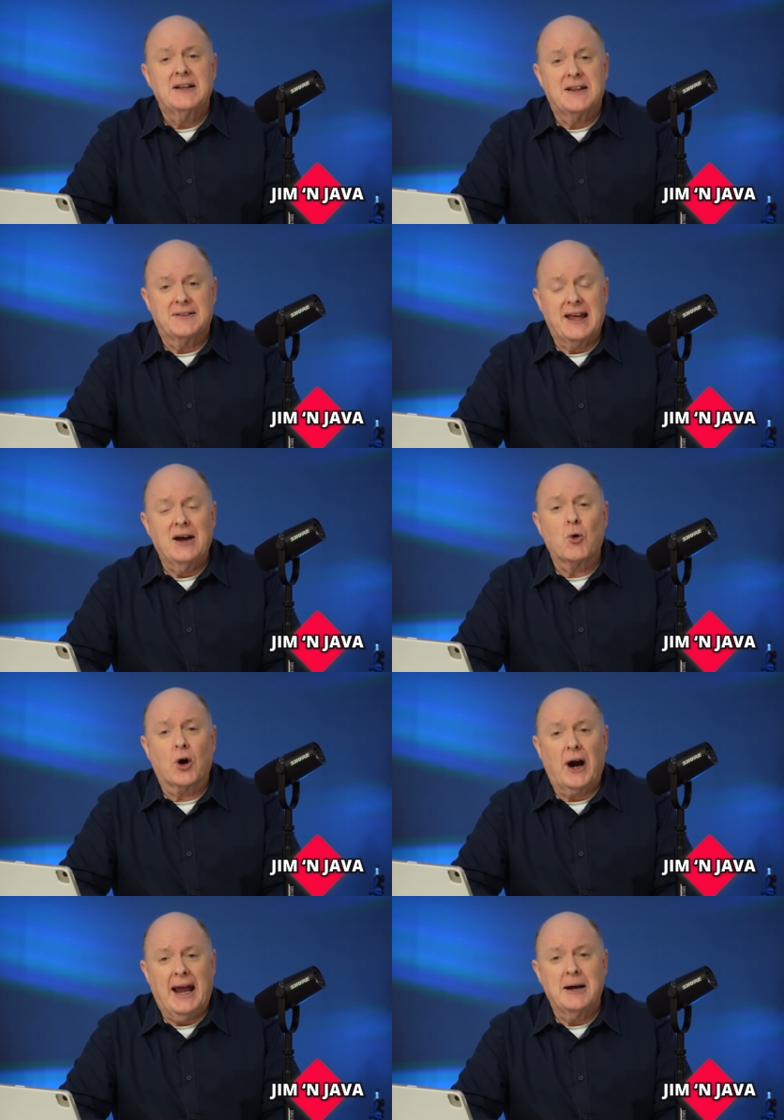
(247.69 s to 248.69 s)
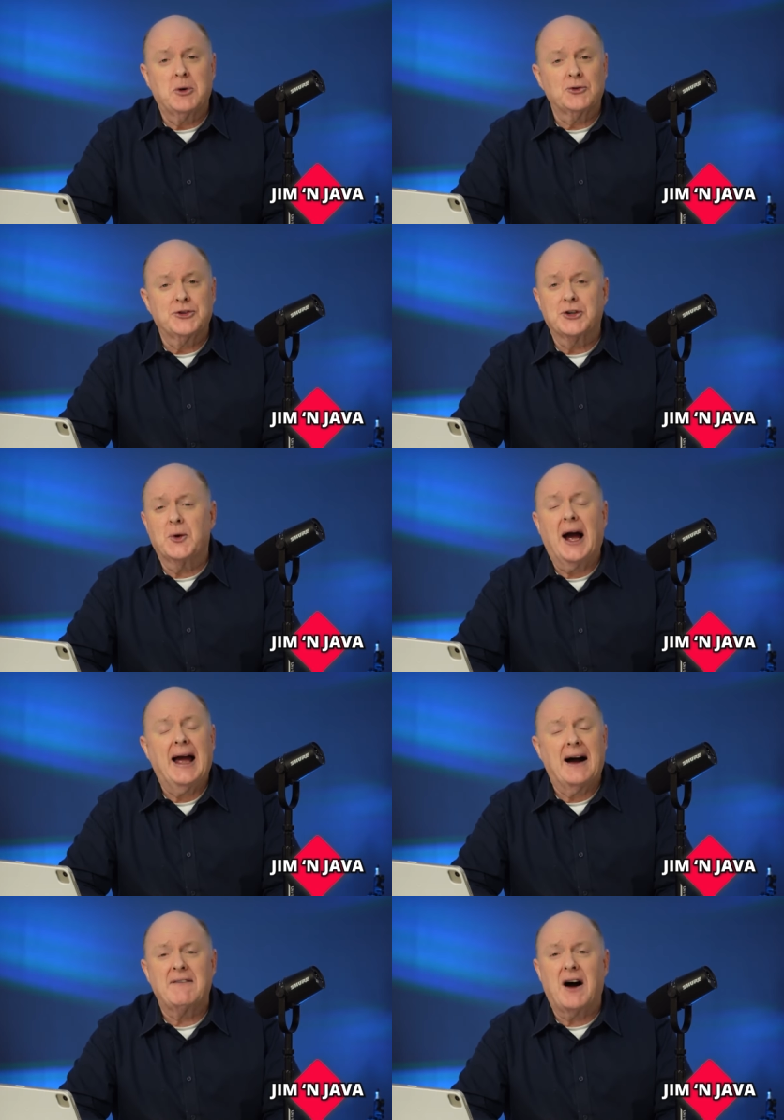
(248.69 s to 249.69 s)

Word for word: that they were able to have